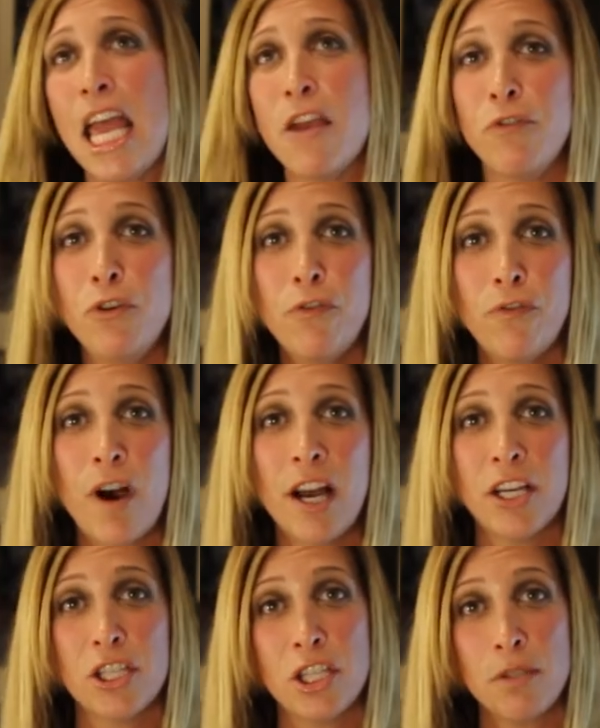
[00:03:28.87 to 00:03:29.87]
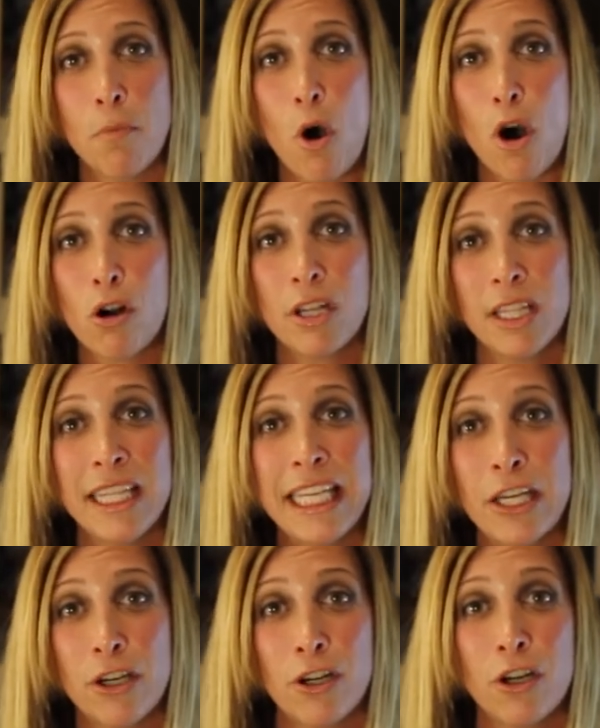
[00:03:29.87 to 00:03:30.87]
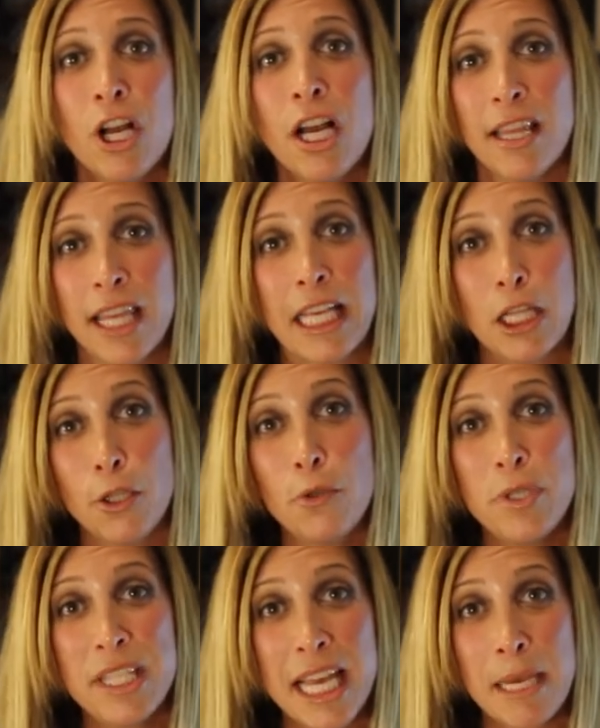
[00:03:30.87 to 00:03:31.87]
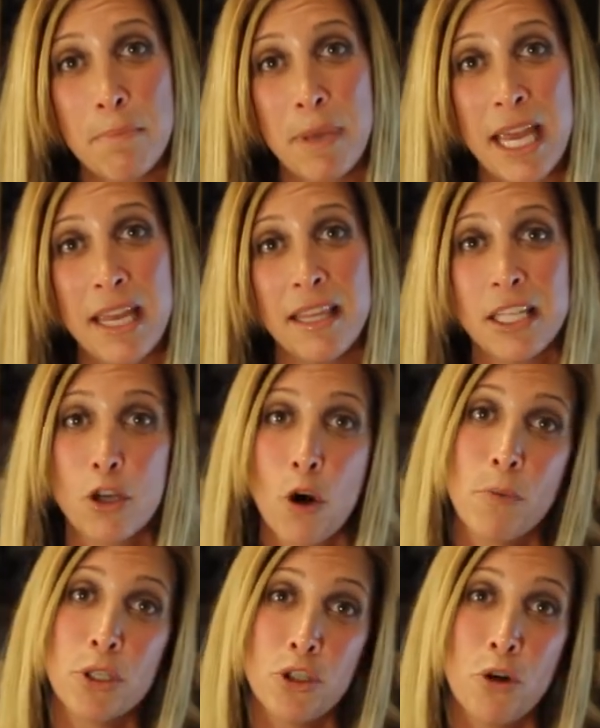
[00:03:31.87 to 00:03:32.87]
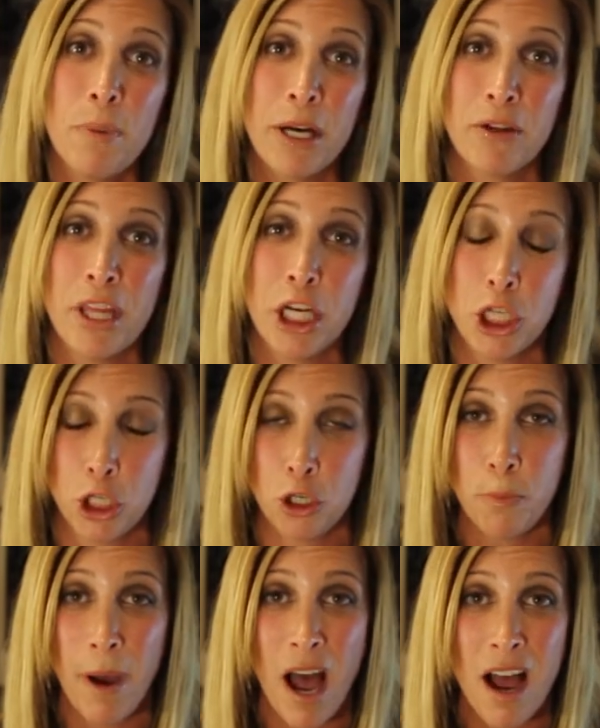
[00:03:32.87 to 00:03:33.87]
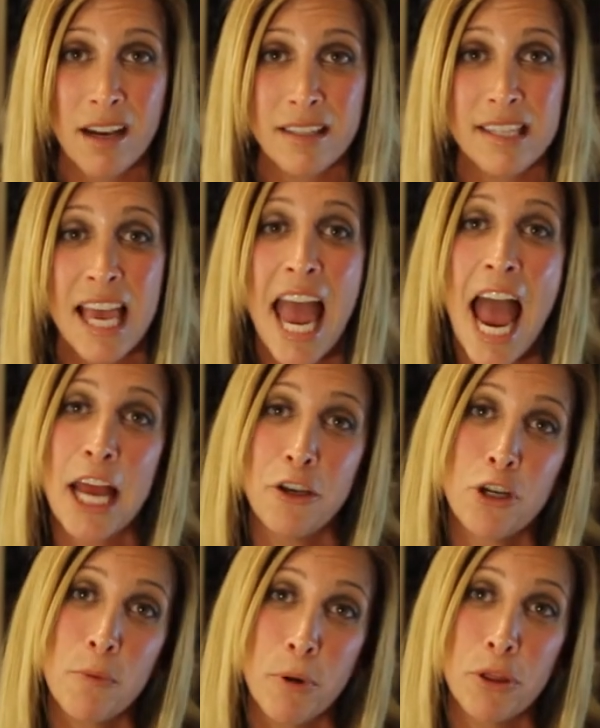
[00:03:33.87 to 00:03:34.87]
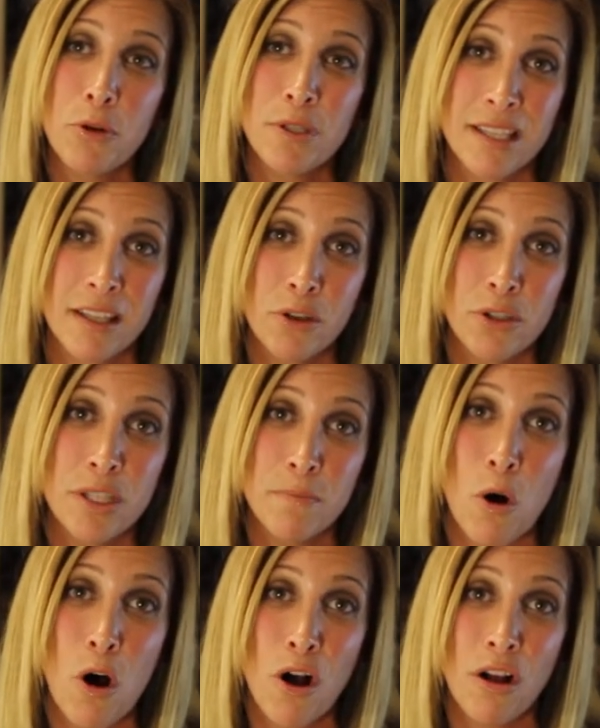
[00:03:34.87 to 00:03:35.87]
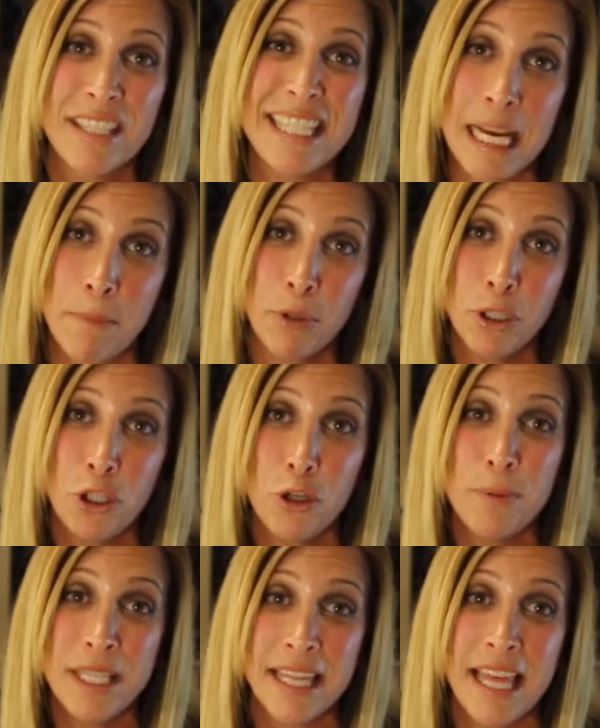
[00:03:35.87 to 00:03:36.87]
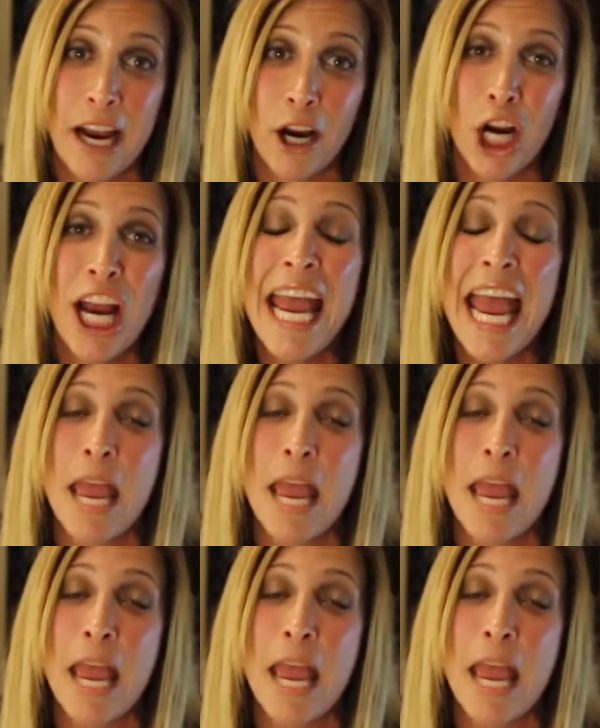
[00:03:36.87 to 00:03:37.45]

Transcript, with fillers: If you find a small, clear, like a lucite bin that's almost no bigger than a shoebox, and you can put those little small sample tubes in there,